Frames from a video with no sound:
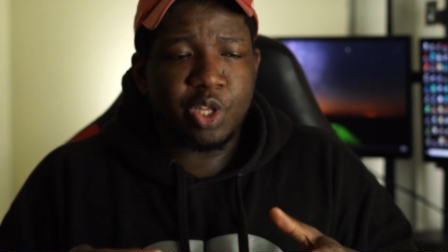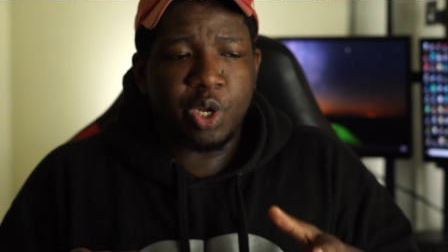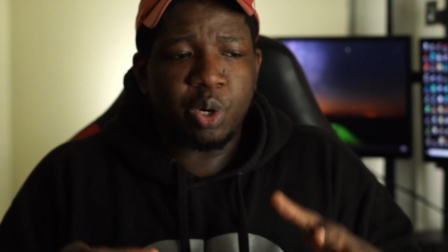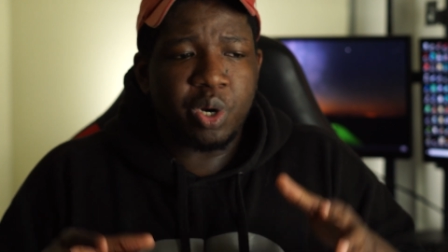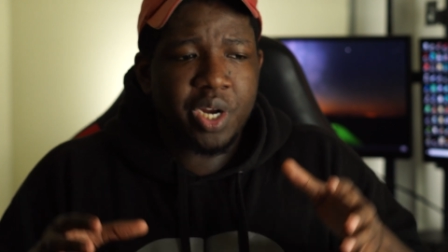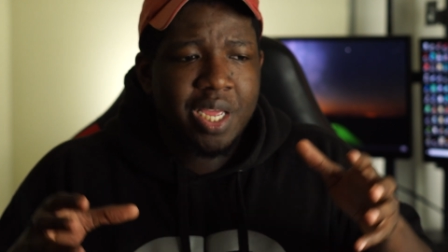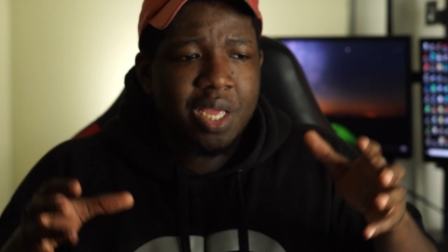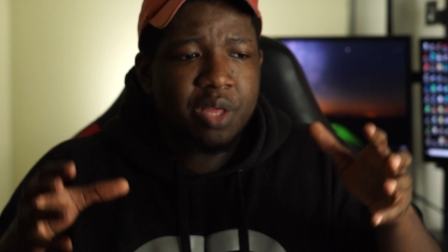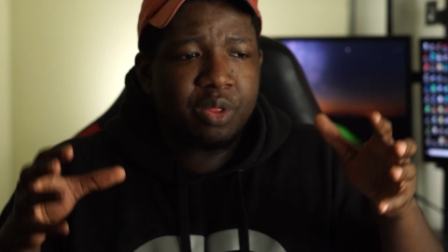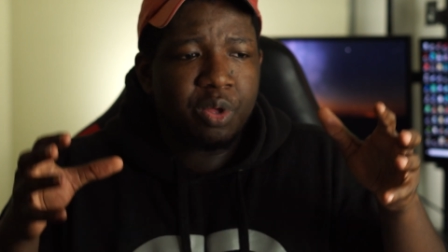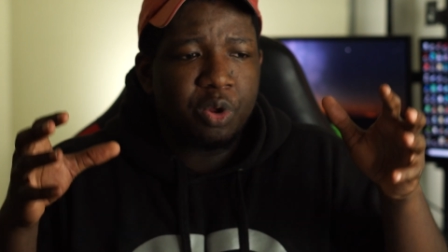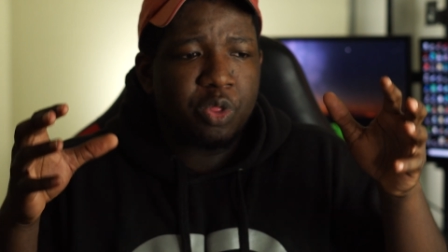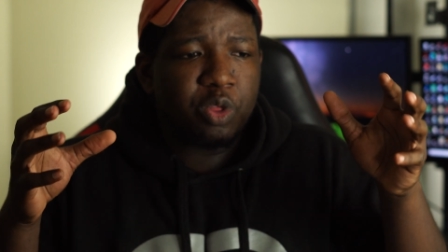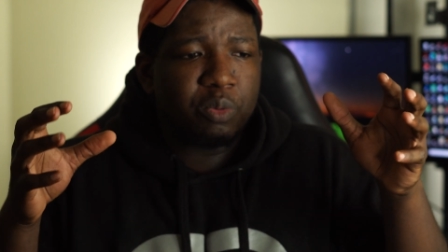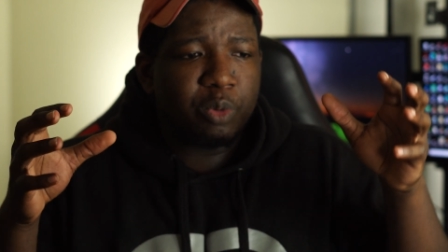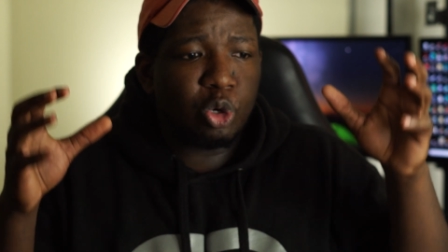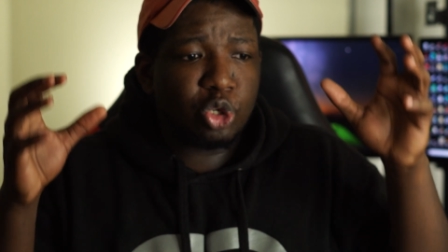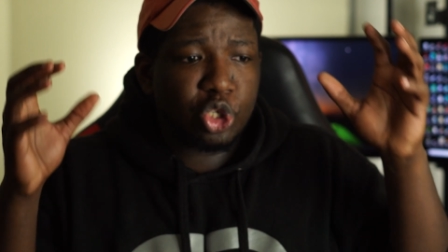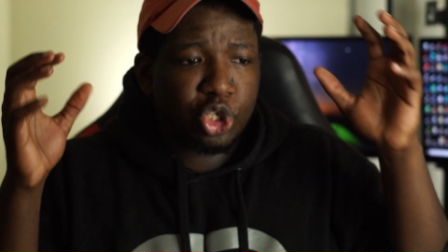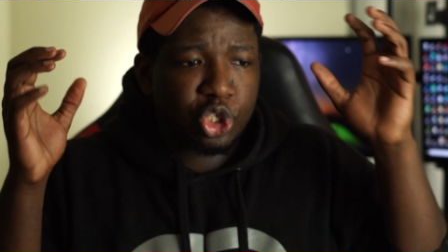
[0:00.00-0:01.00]
They're either the
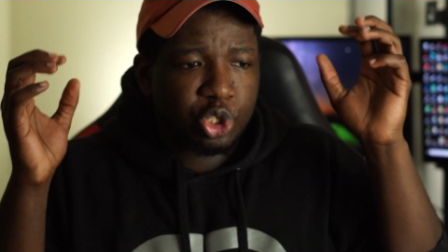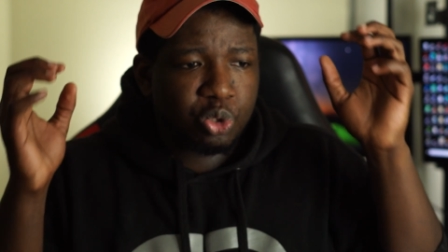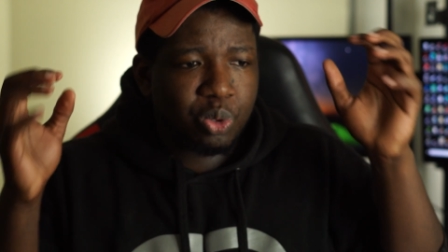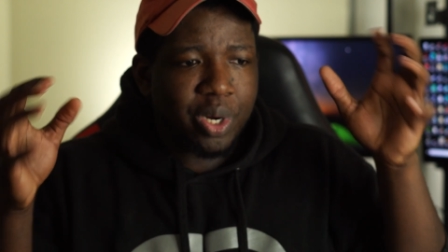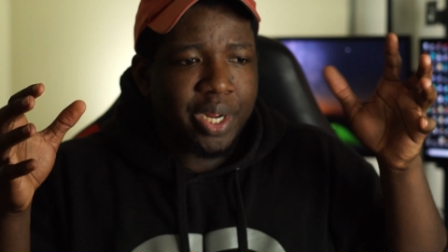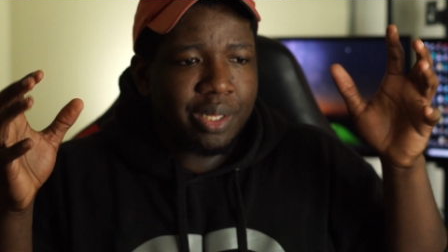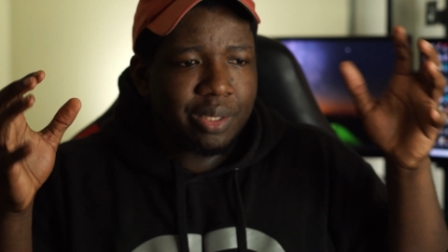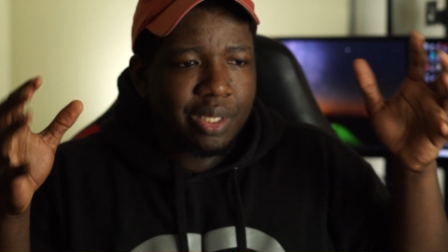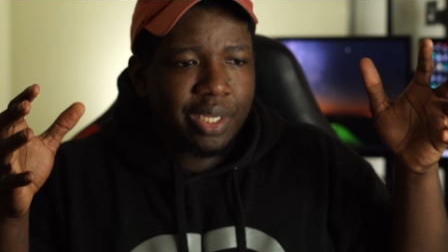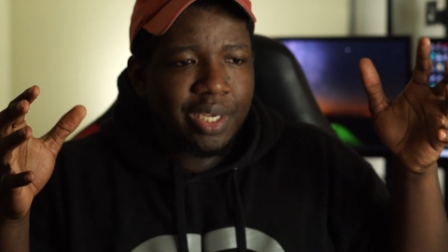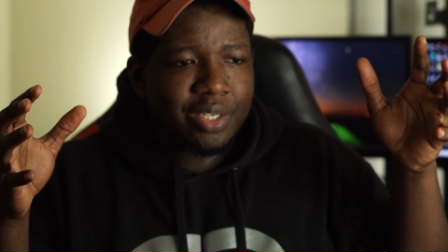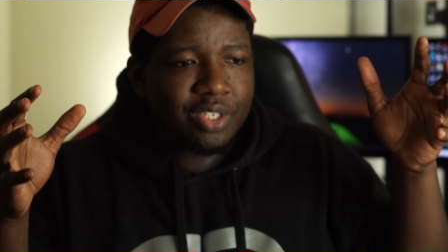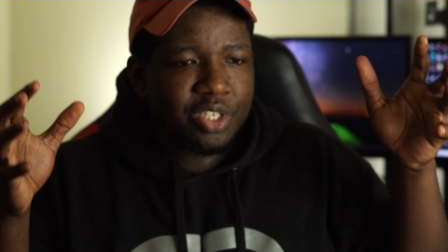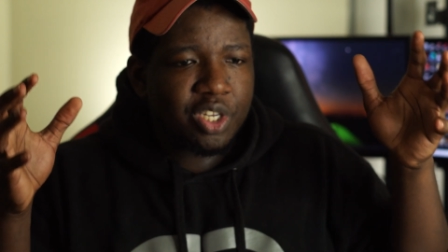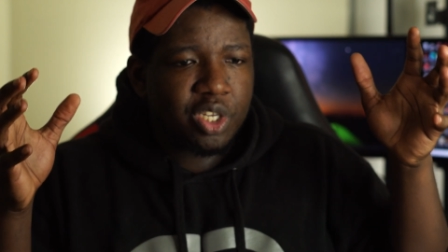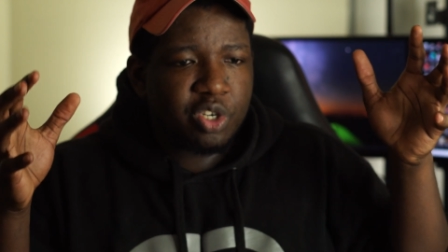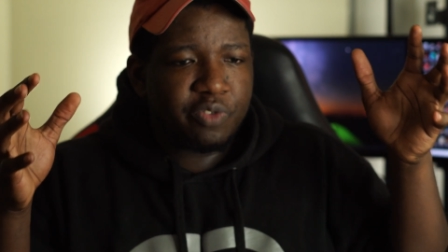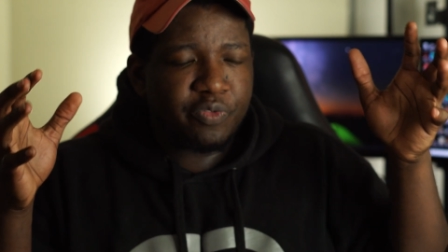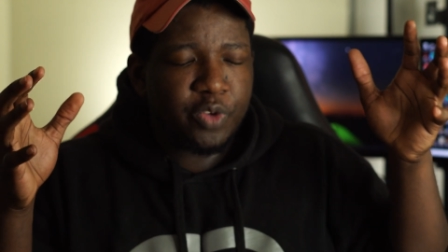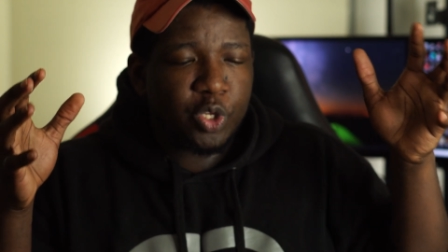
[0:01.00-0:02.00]
most
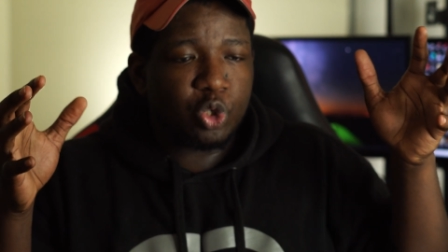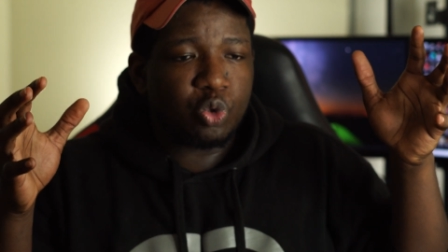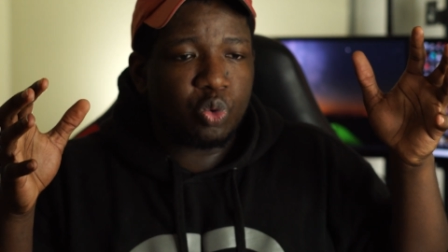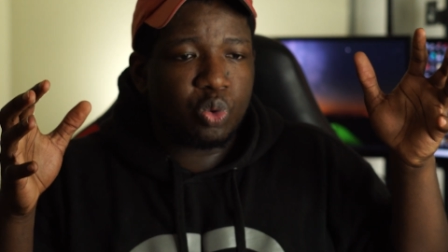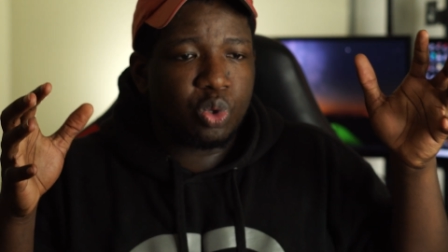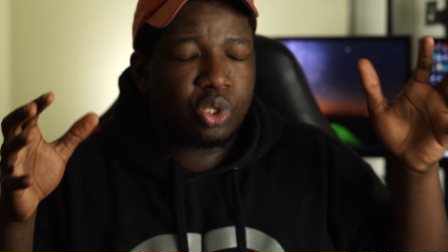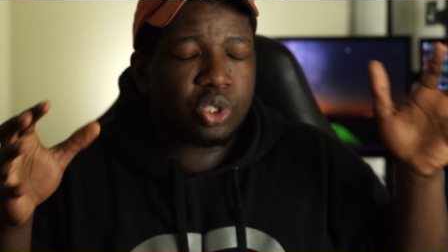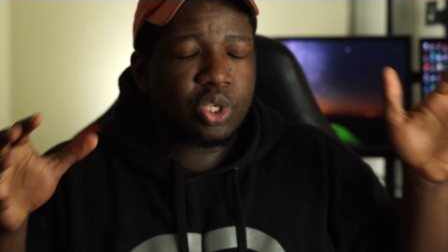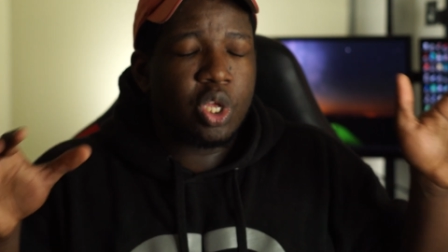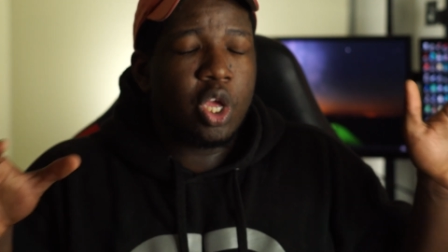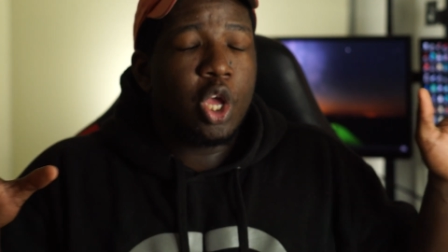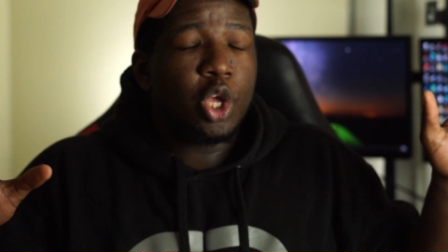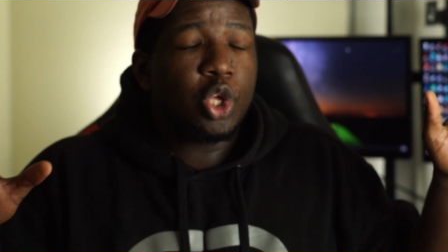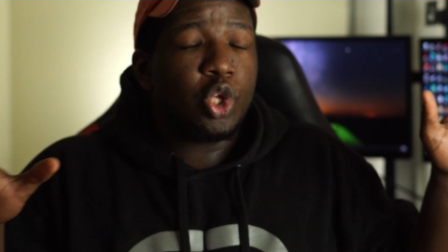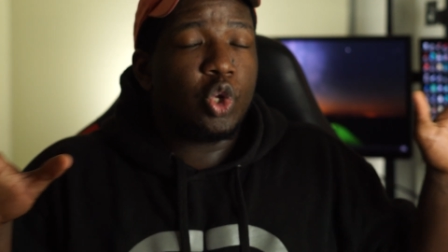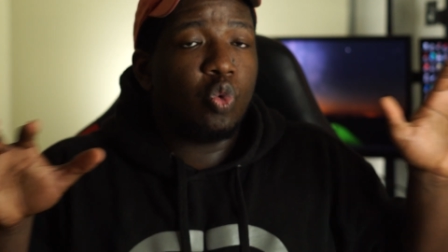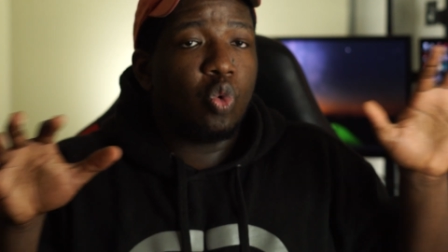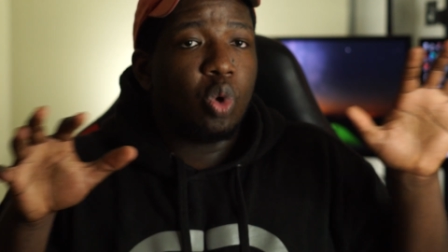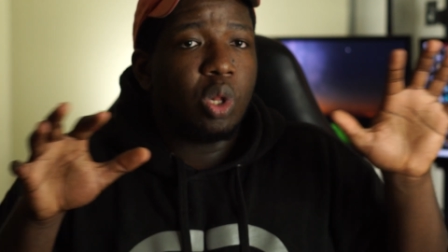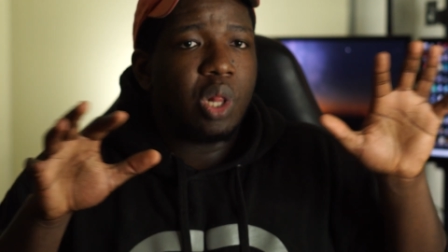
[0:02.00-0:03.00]
straight-laced individuals
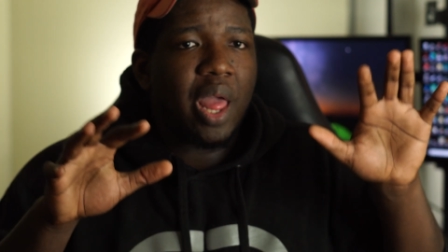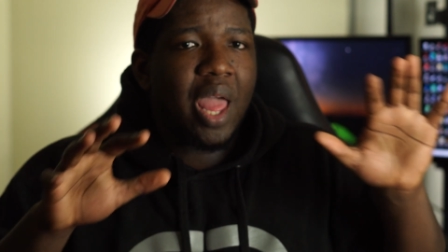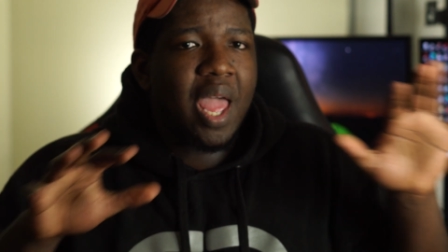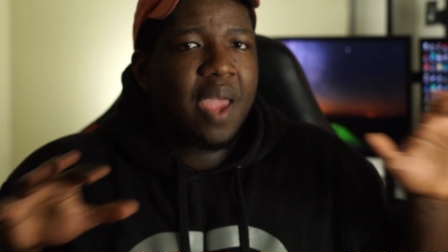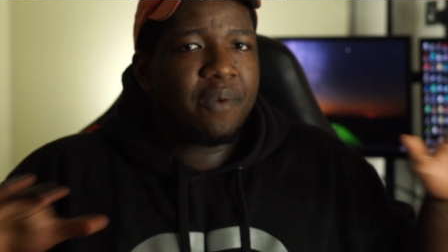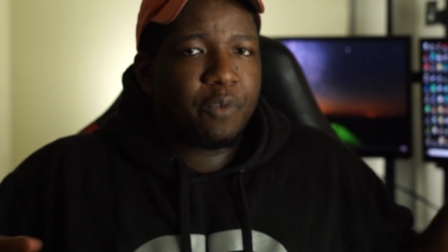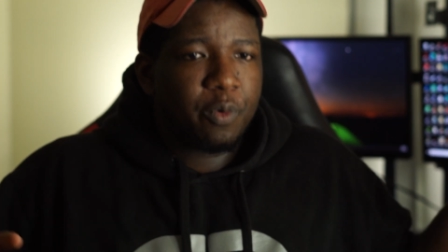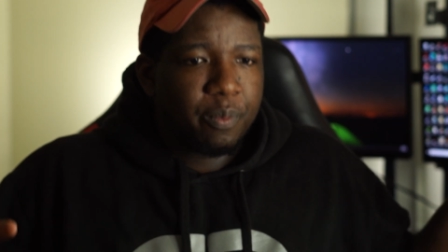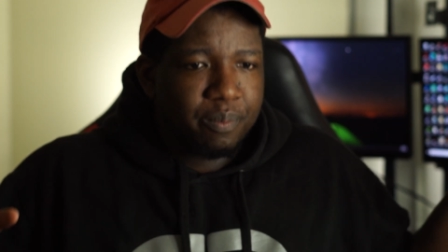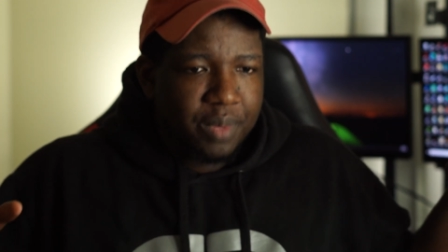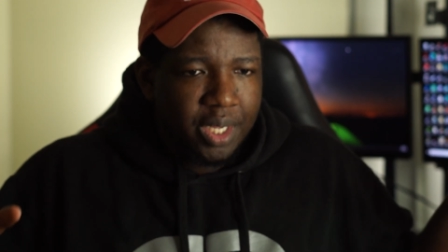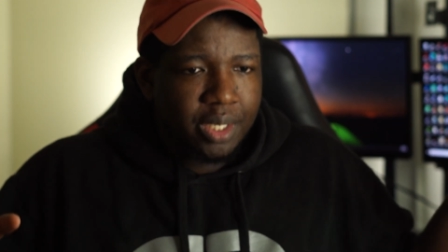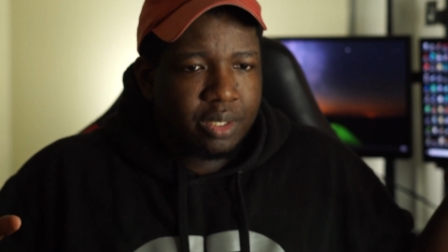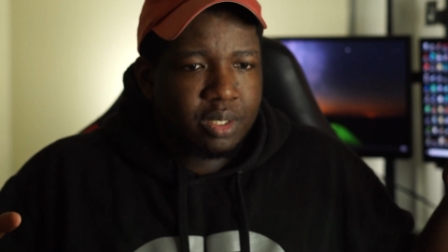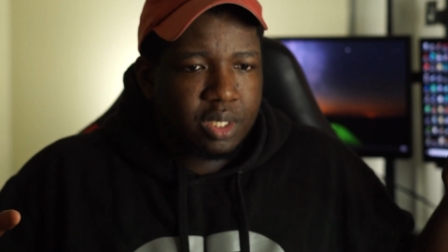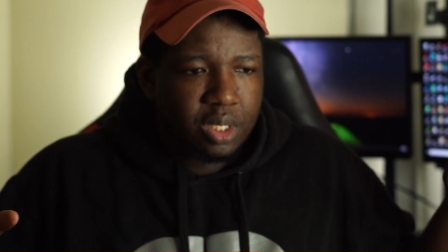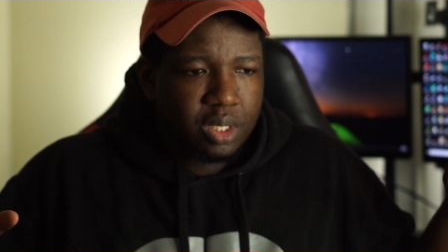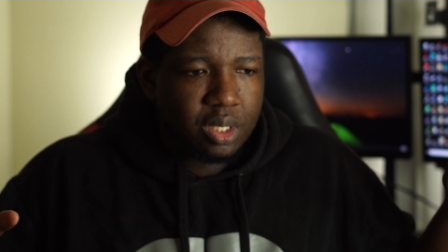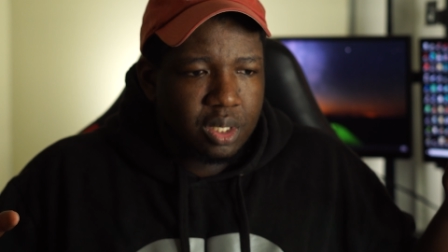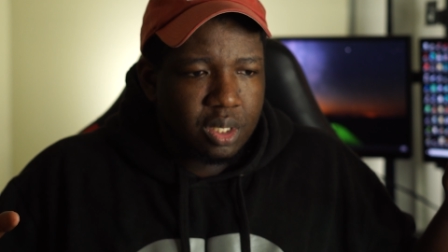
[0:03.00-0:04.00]
you will ever
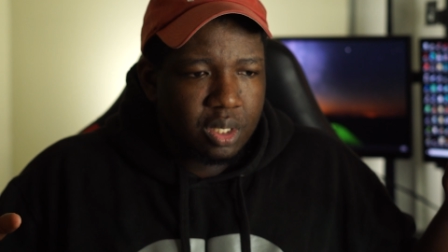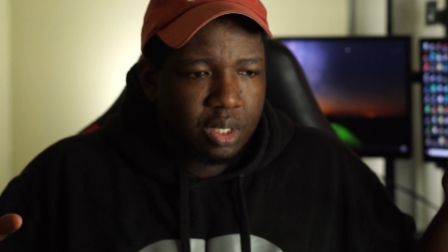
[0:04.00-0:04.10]
meet,